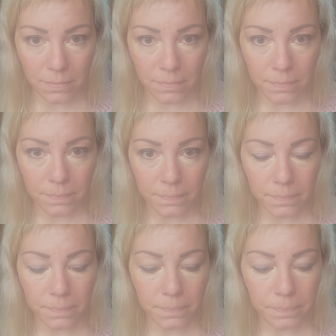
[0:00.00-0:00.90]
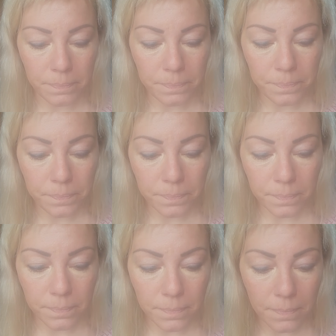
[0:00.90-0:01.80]

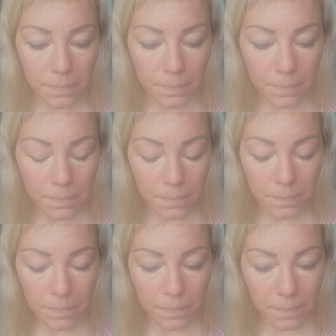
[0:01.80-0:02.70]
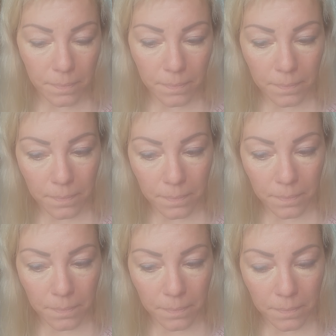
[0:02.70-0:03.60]

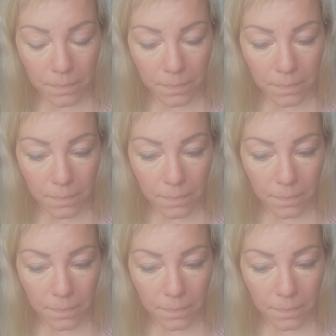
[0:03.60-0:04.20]
No one is speaking in this clip.